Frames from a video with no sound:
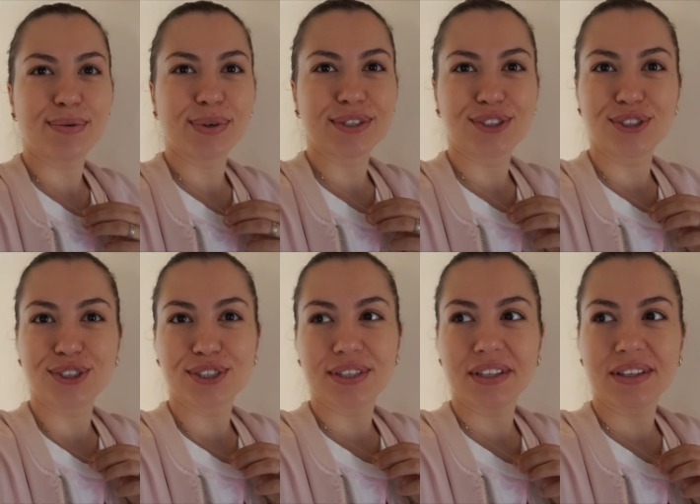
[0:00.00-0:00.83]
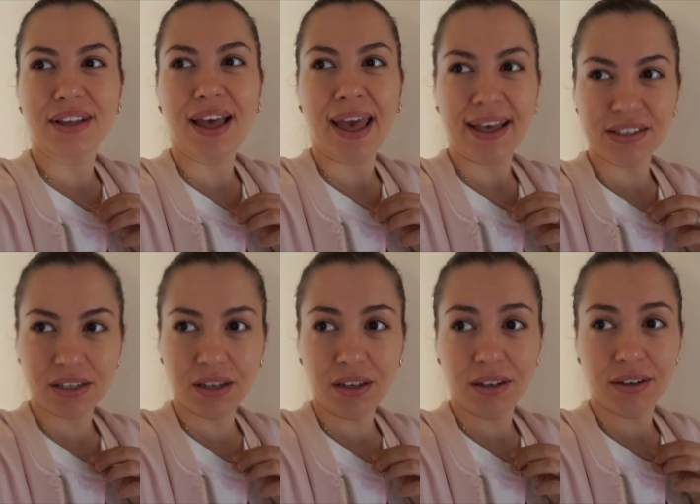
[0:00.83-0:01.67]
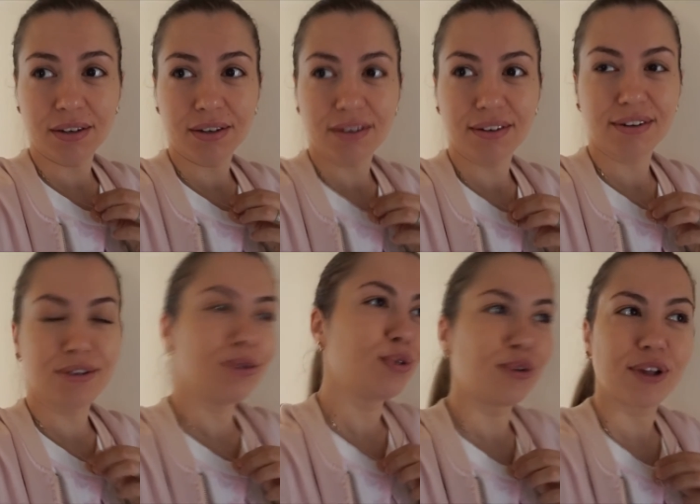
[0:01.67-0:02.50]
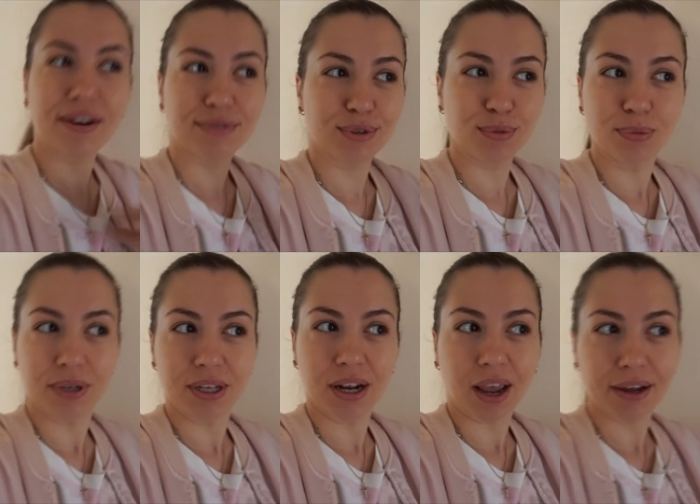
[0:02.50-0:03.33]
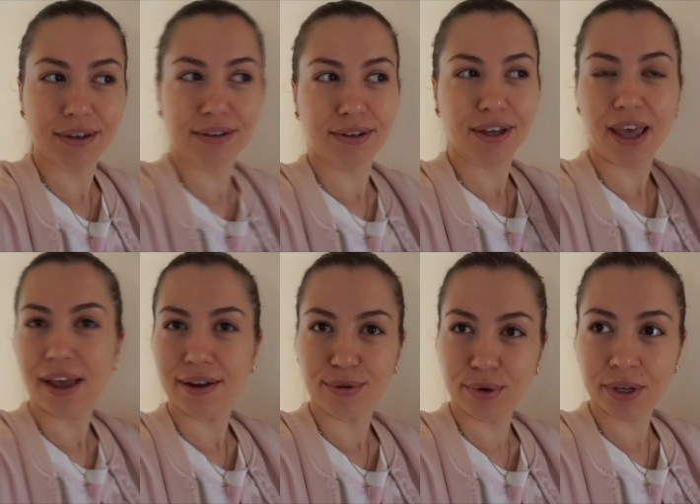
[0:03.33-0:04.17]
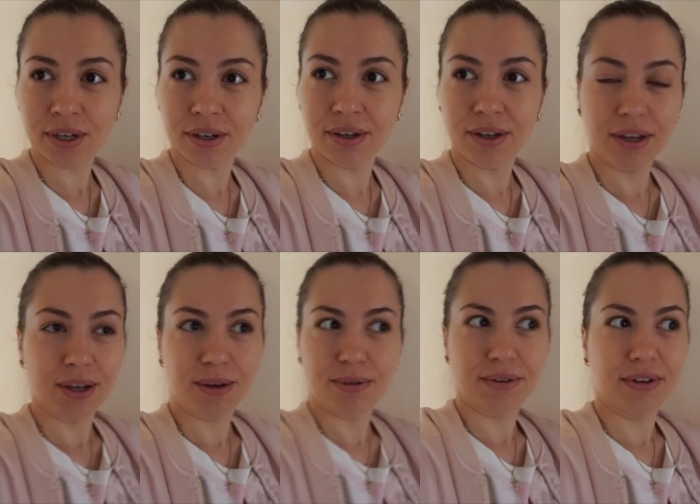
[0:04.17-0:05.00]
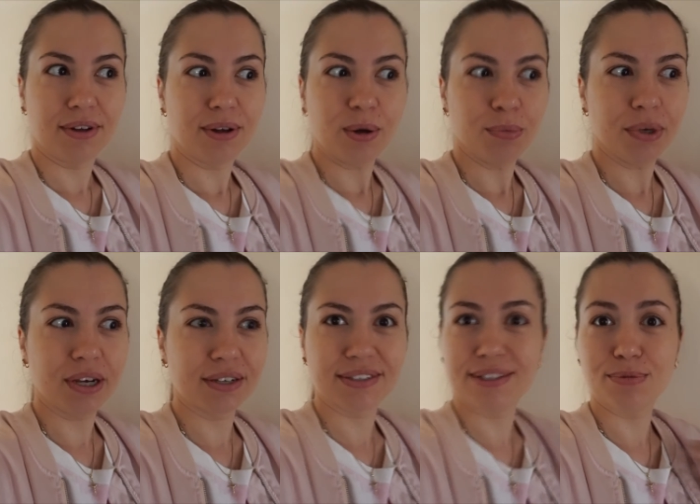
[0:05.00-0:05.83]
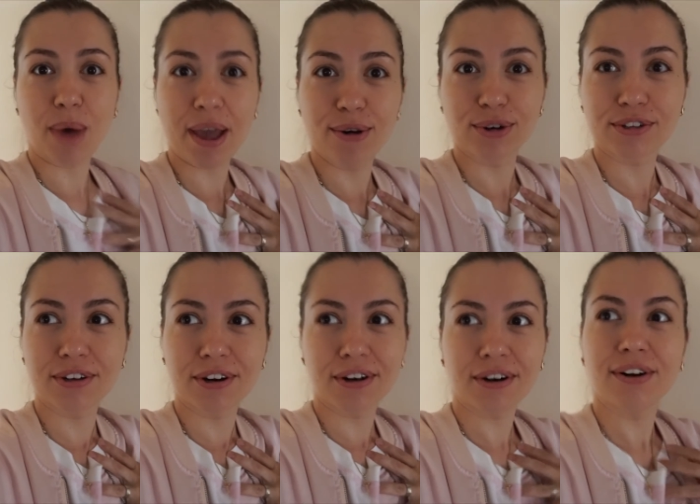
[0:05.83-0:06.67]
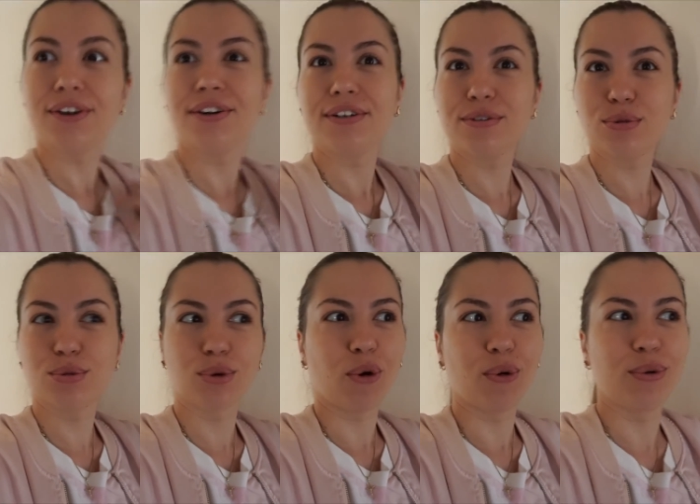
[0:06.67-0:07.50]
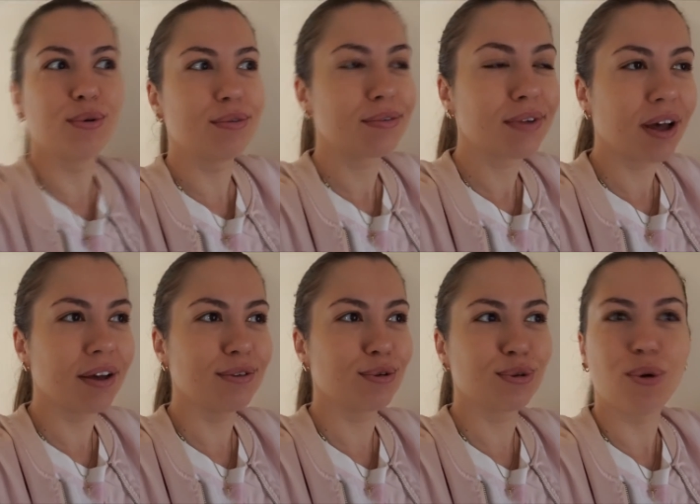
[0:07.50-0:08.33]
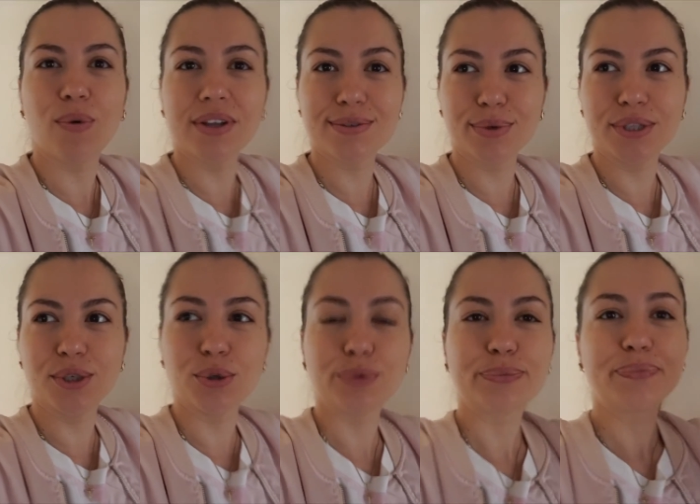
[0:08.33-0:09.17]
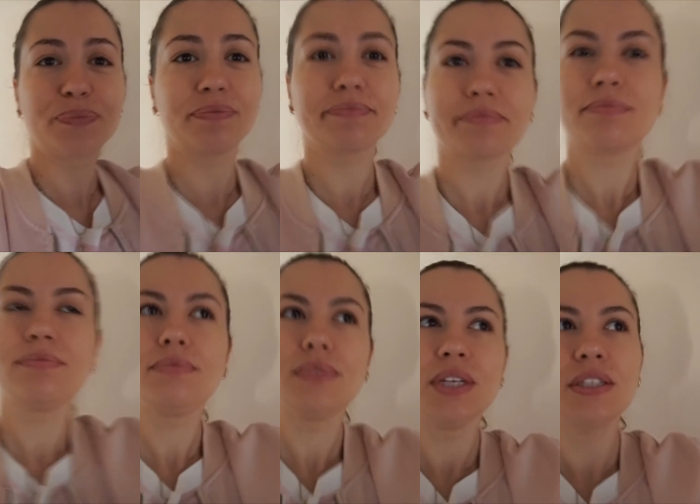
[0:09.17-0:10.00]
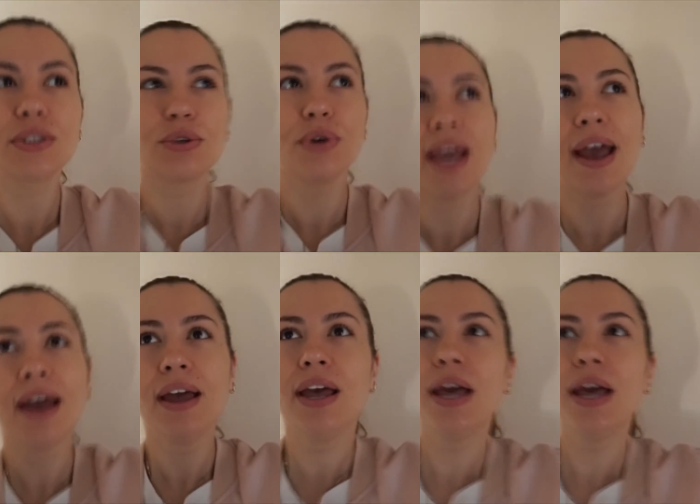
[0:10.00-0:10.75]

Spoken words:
I was just asking. You don't have to be like angry because it's my order, so I don't know what's with you. So yeah,